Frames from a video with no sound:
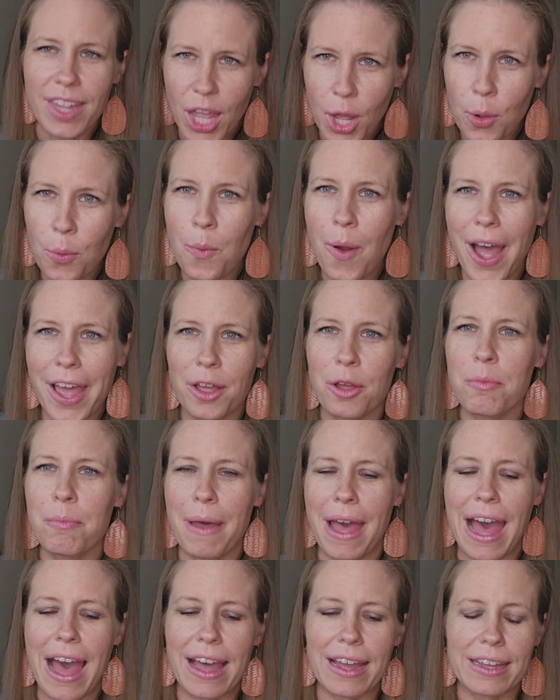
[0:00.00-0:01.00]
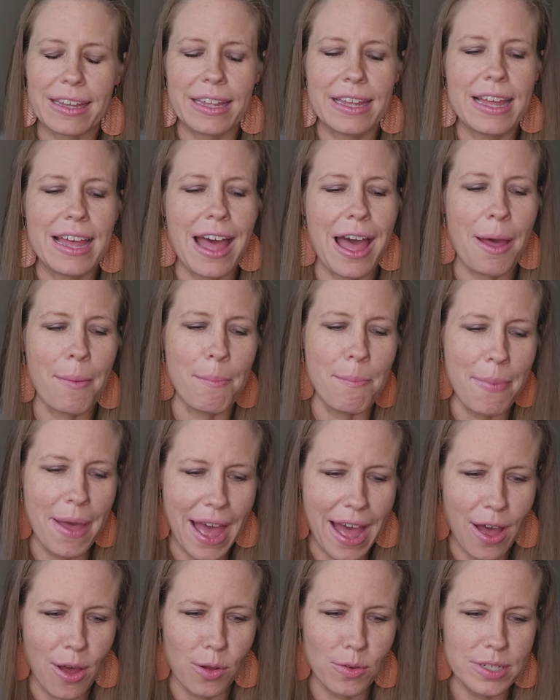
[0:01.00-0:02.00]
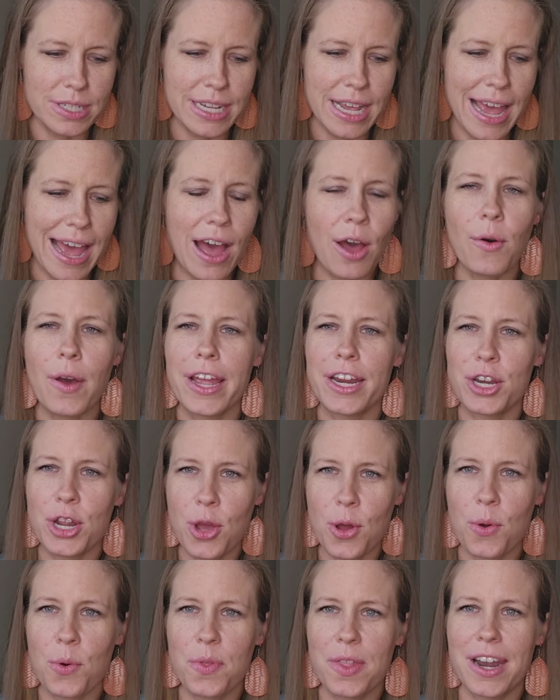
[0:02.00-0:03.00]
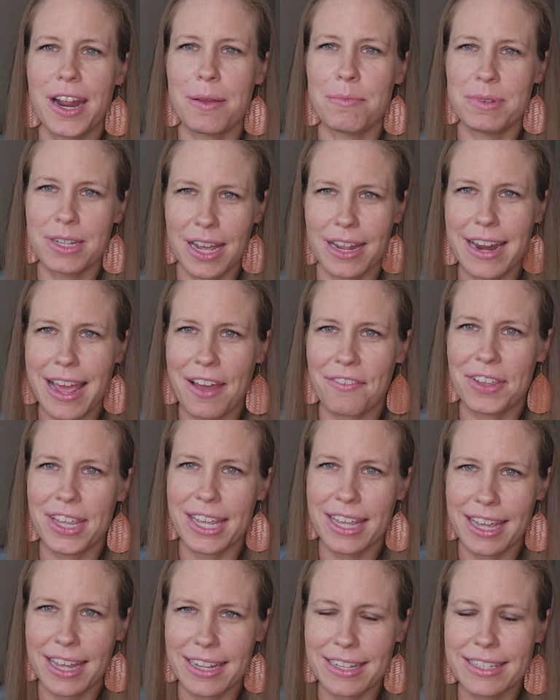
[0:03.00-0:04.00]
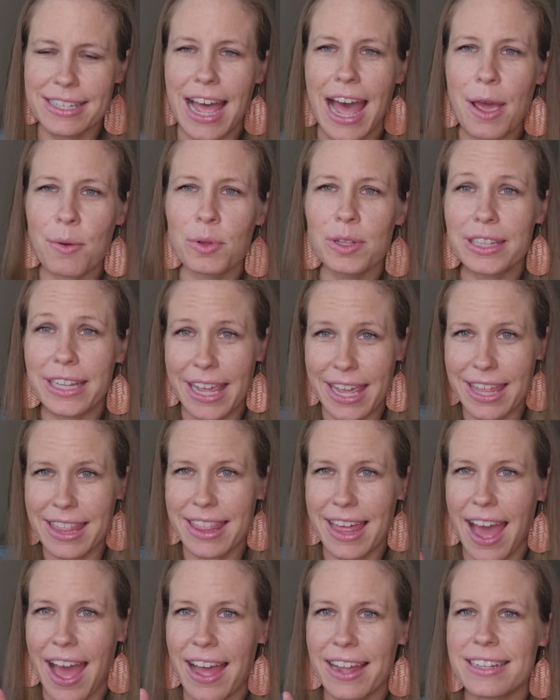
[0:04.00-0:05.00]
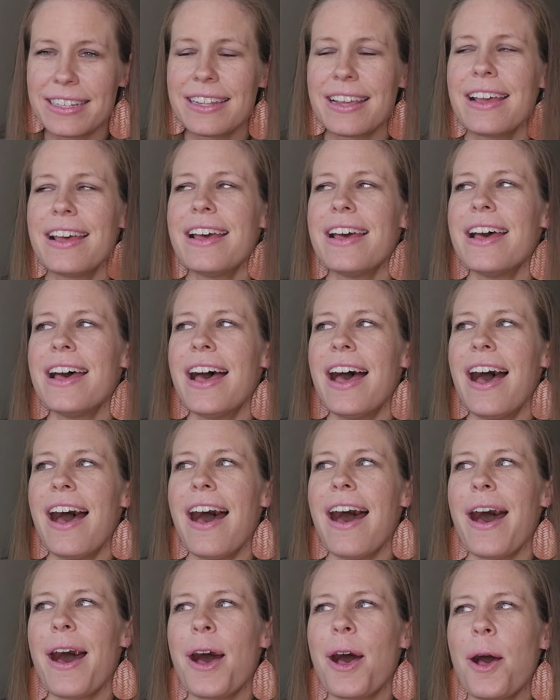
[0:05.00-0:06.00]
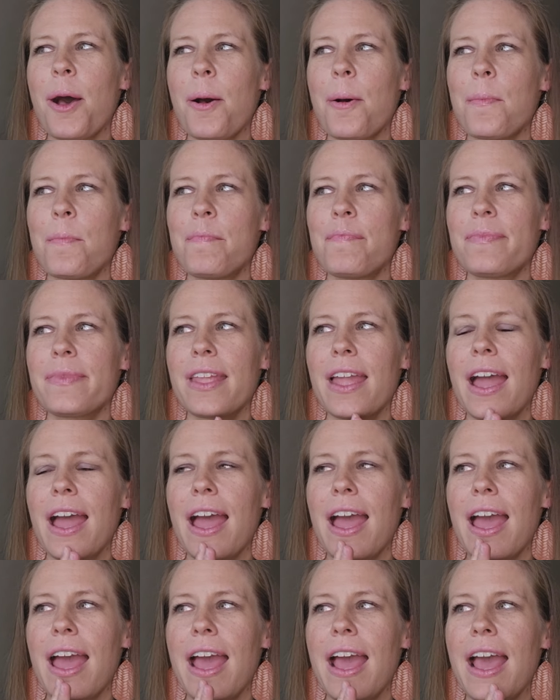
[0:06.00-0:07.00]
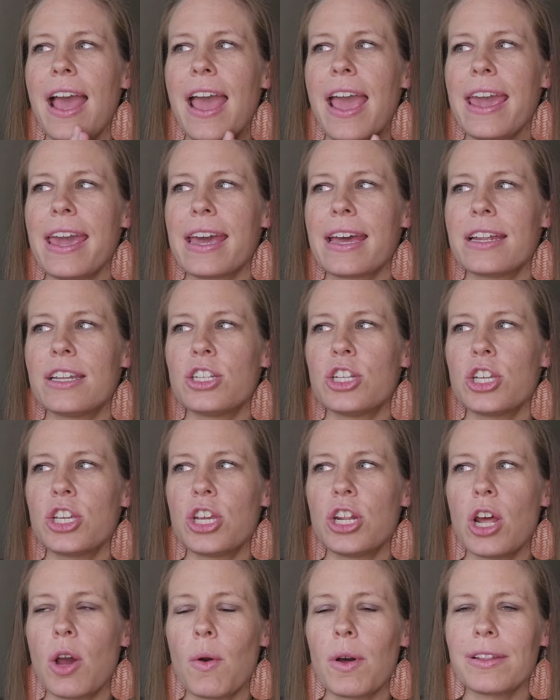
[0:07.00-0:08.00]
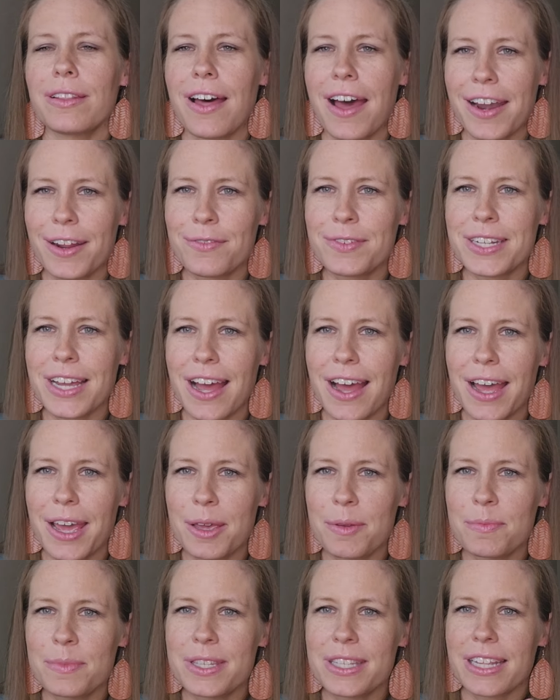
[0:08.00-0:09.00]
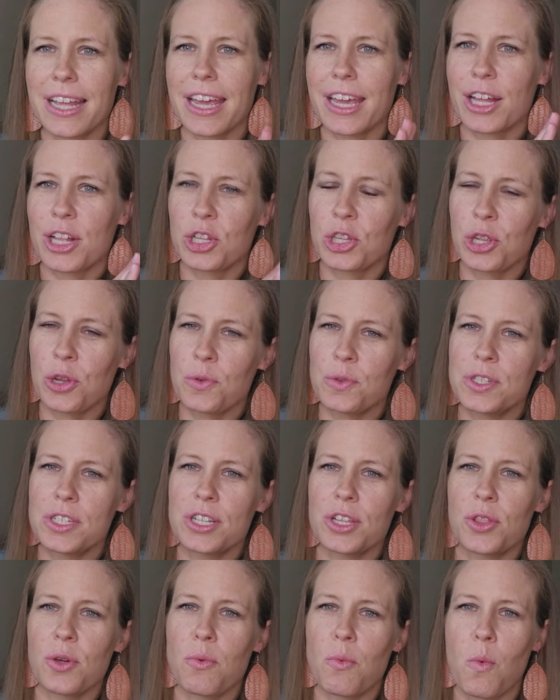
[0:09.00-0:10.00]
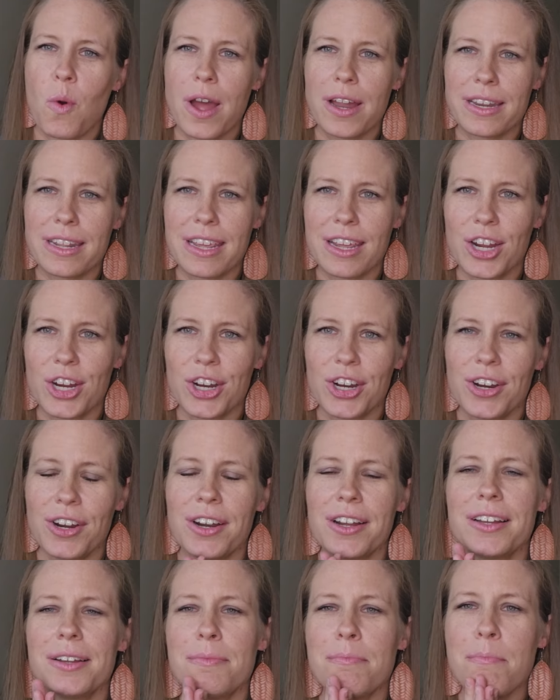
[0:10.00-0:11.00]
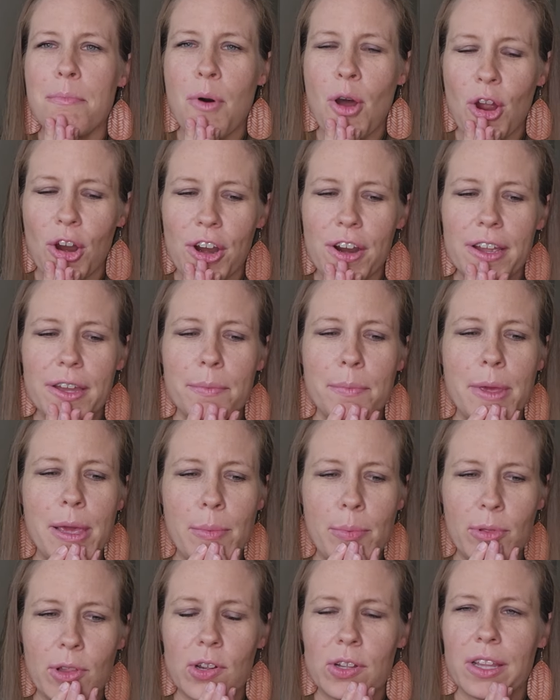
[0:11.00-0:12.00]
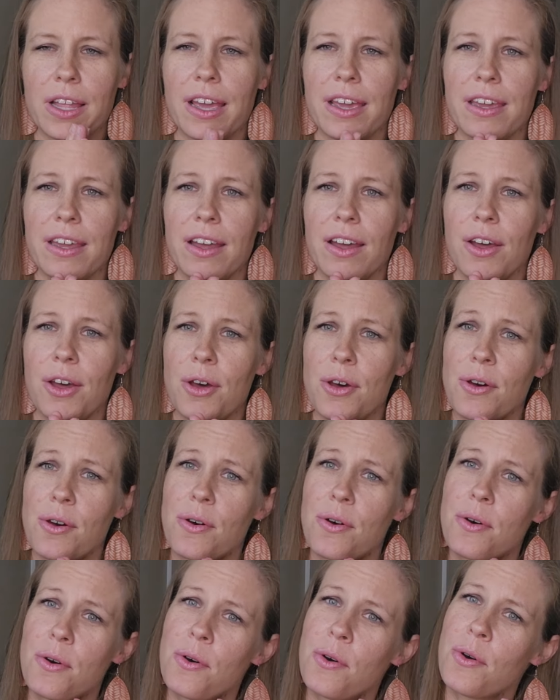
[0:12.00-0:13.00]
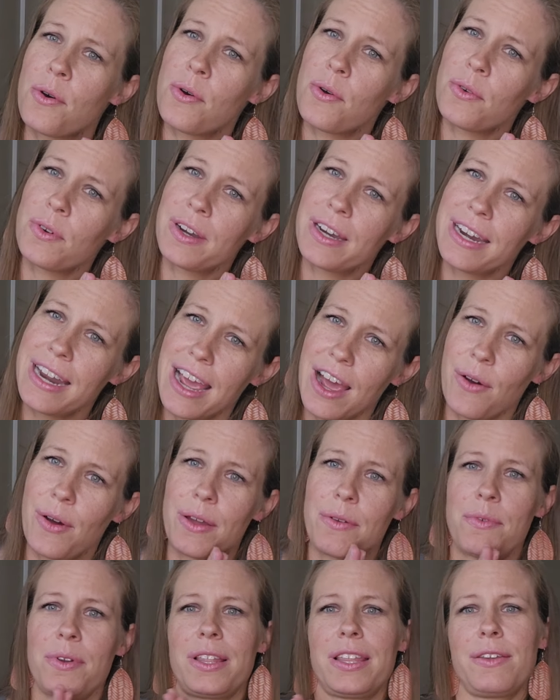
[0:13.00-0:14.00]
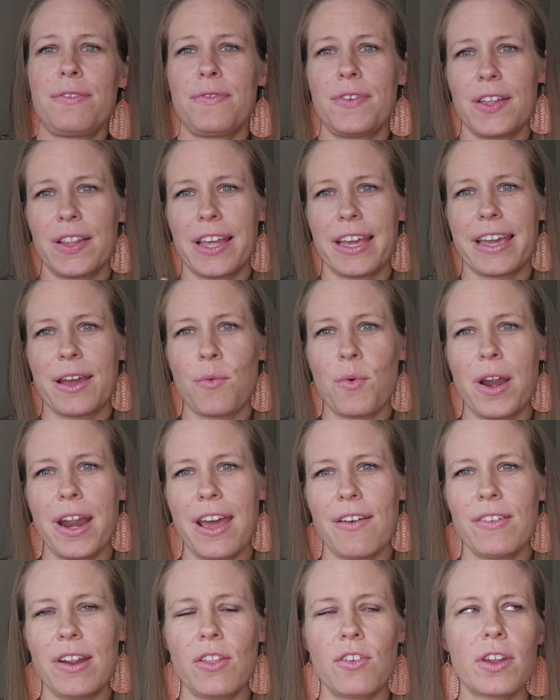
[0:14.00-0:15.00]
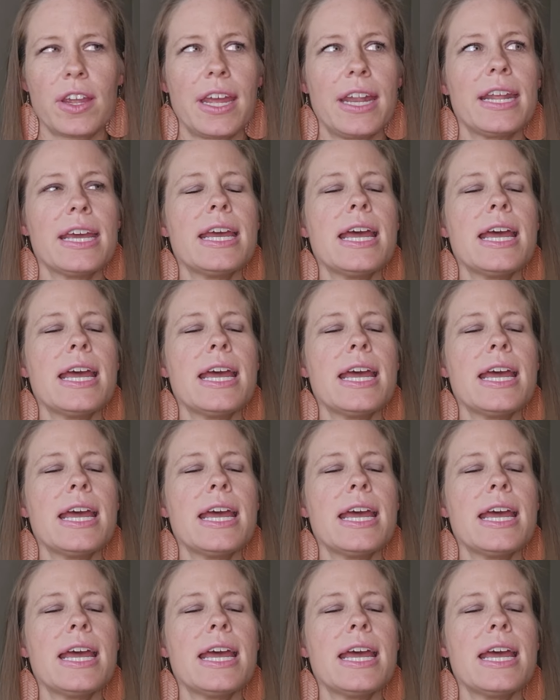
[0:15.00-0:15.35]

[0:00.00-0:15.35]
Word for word: a while back about how I know that I'm done having kids. I will link that. Um, and, you know, a lot of times, like close to the one year mark, people are like, oh, now I really feel like I want to have another kid.